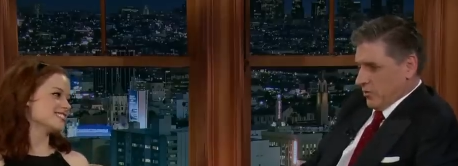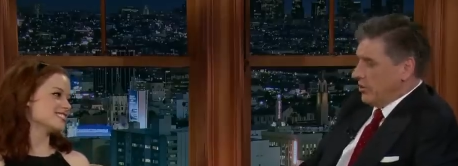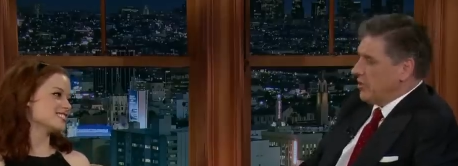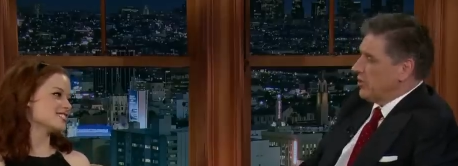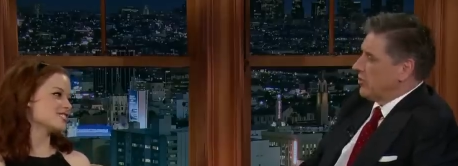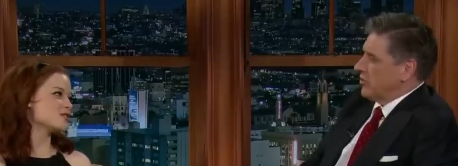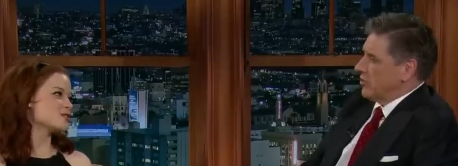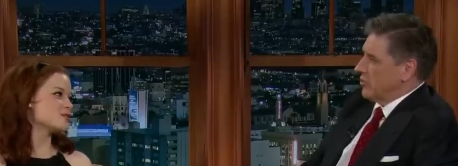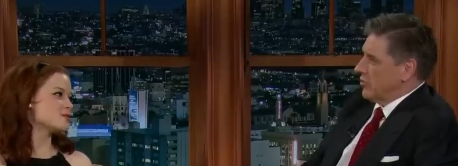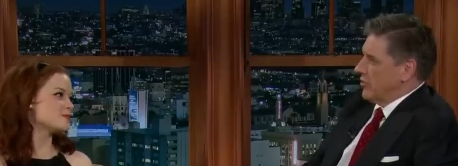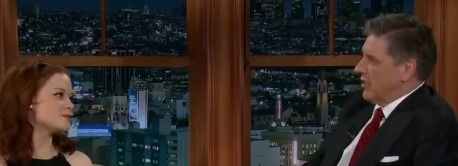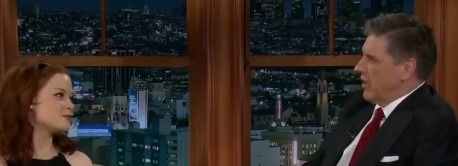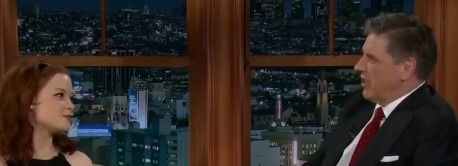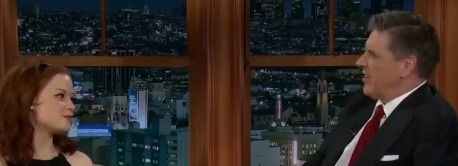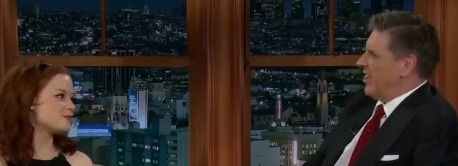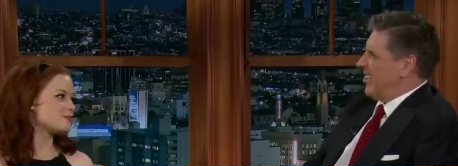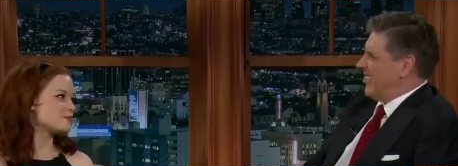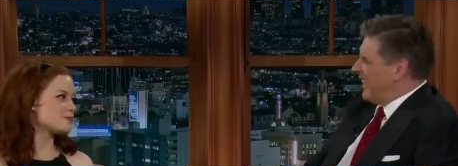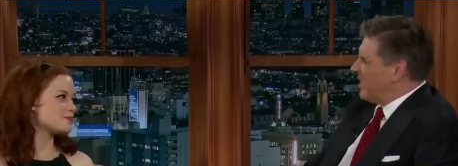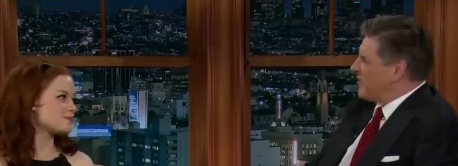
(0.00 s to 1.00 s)
Speaker 1: What are you going to do
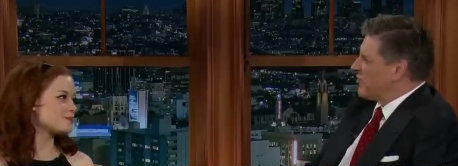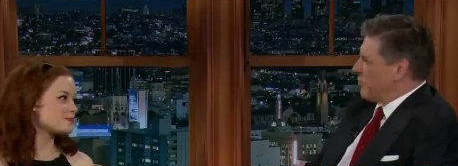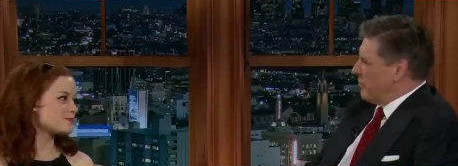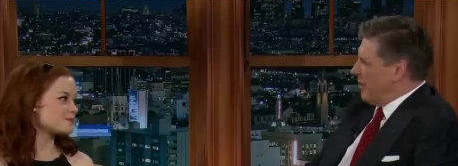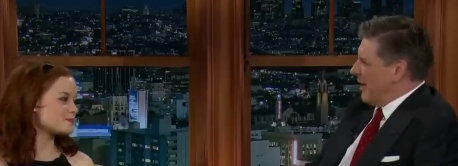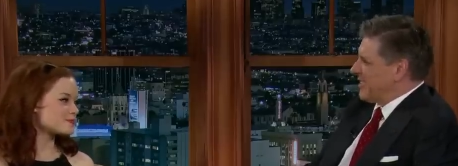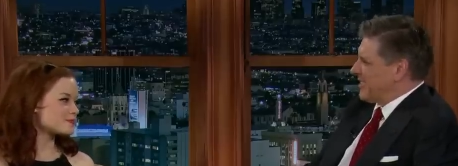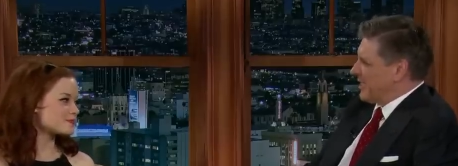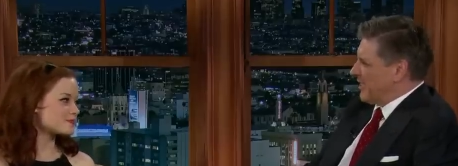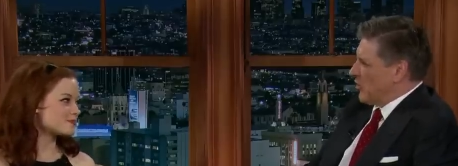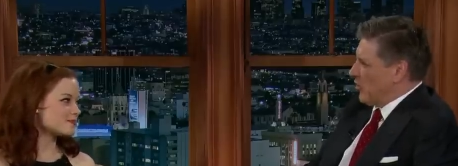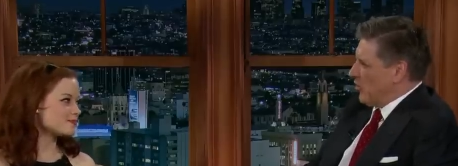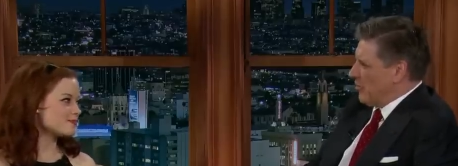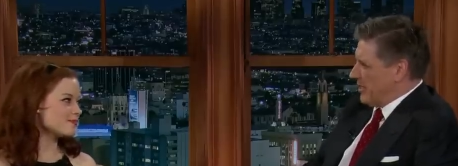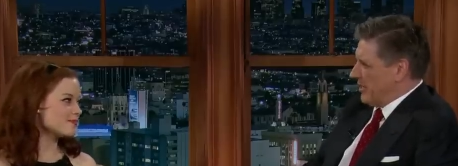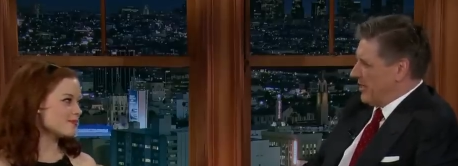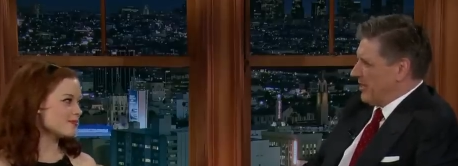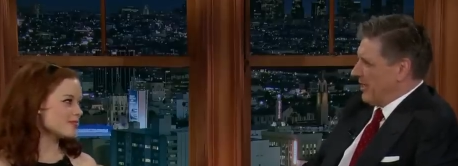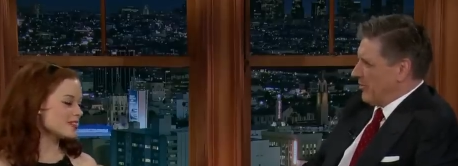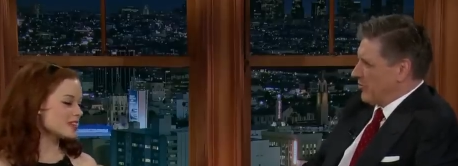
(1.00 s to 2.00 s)
now then? Nice romantic
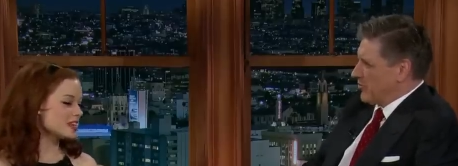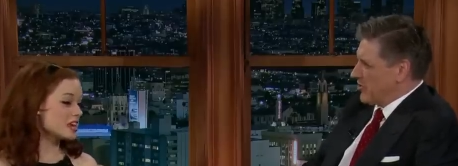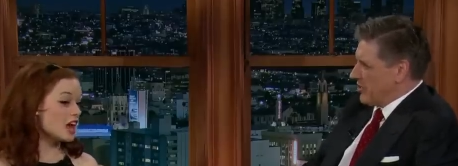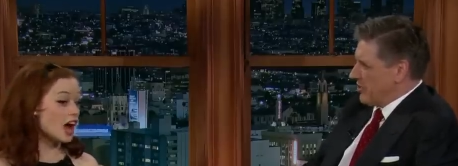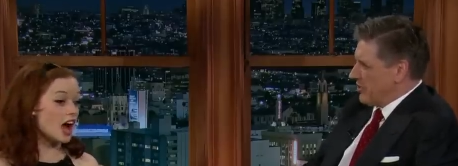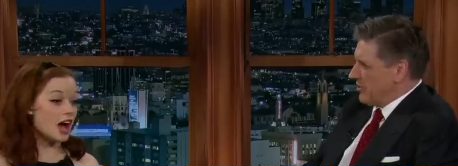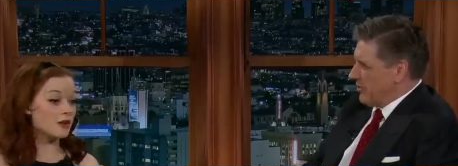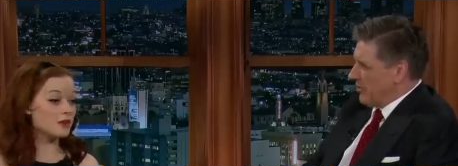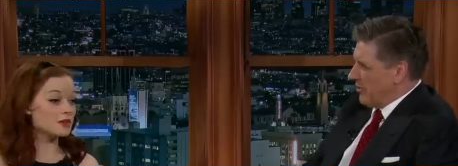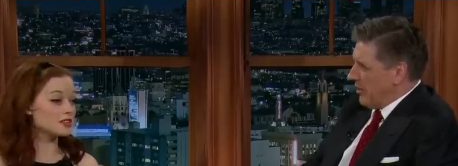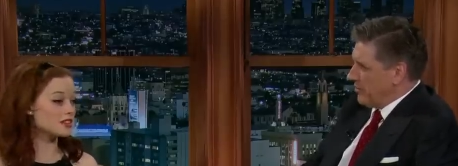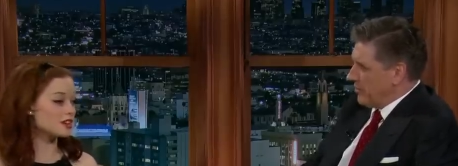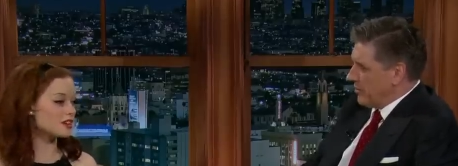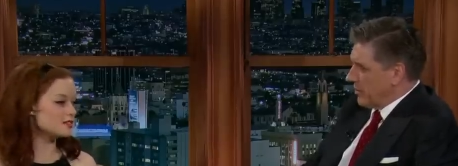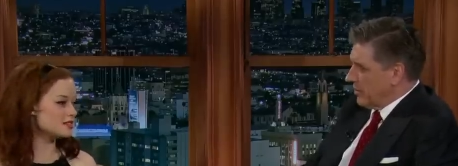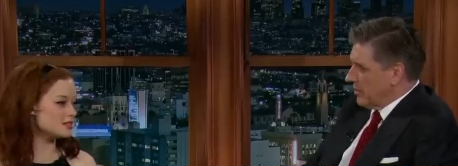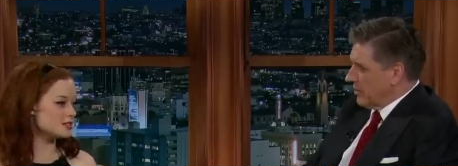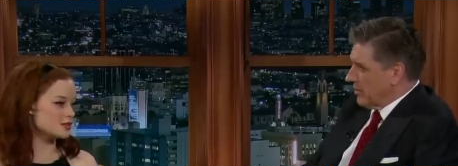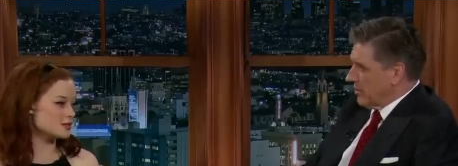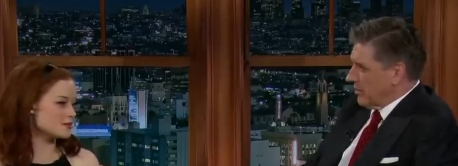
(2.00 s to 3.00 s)
comedy. That would cheer you I up. I would
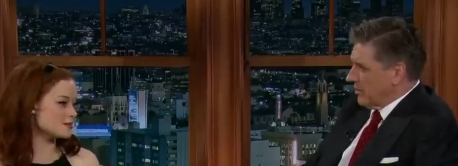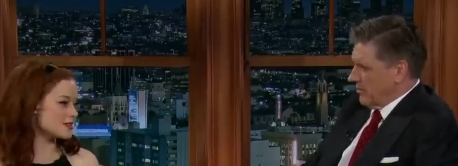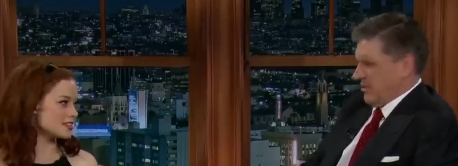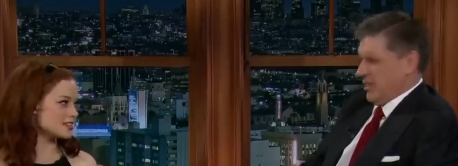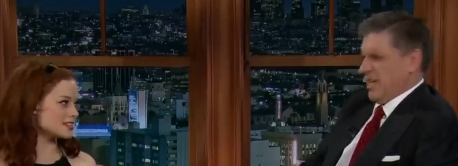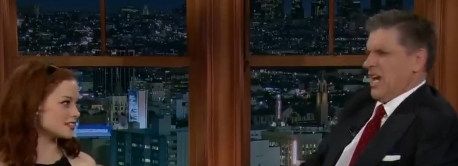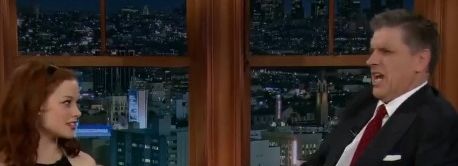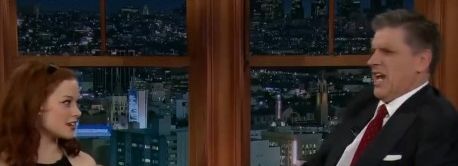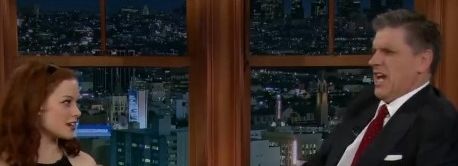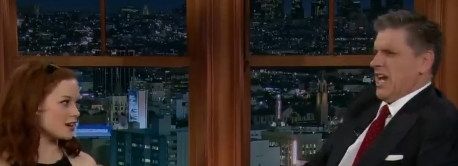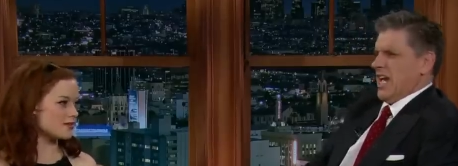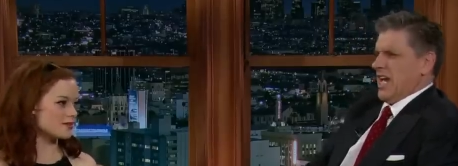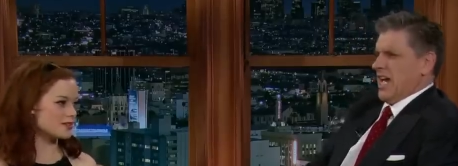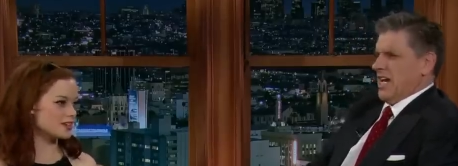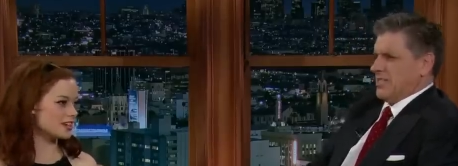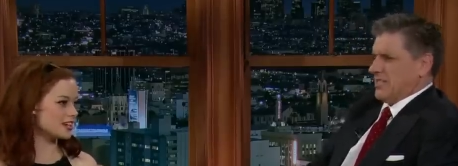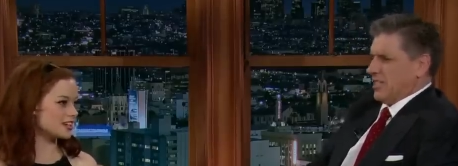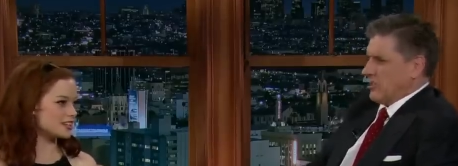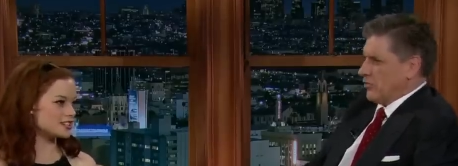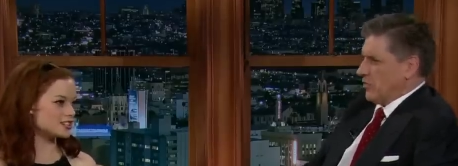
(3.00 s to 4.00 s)
love
Speaker 2: to do romantic yes,
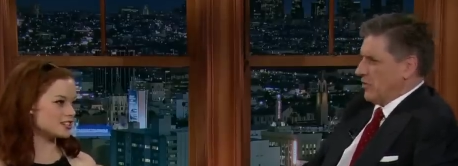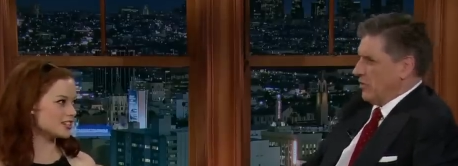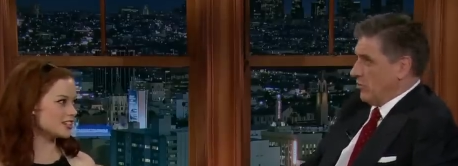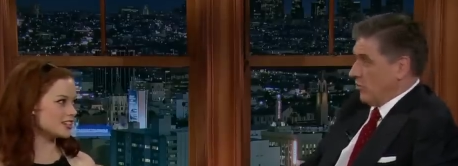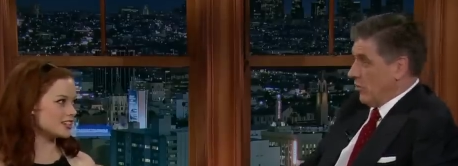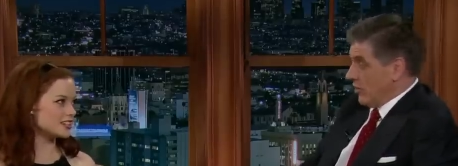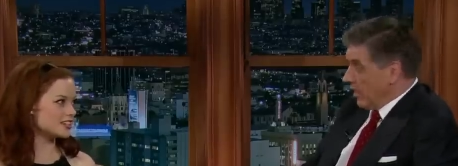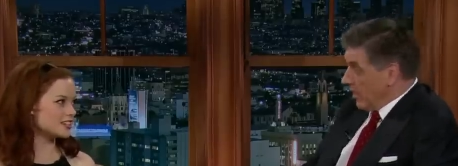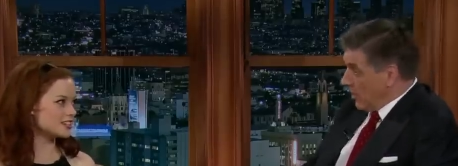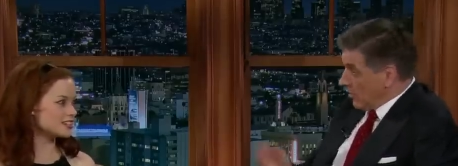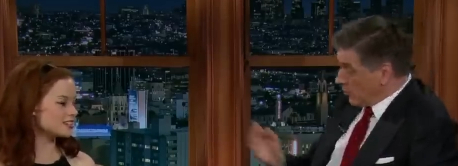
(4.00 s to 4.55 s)
comedy.
Speaker 1: that's what sure. you want.